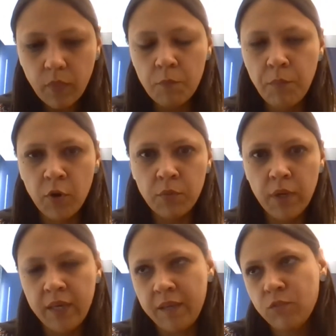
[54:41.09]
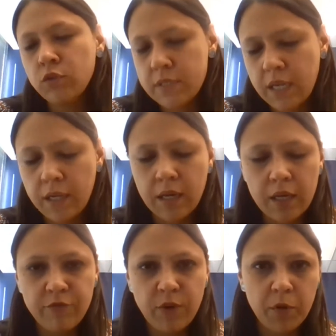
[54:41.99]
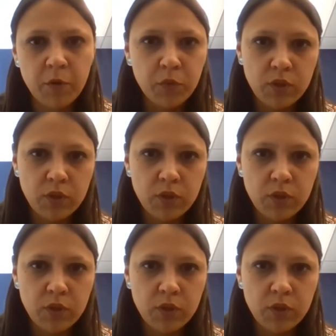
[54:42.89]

non-contracting of one person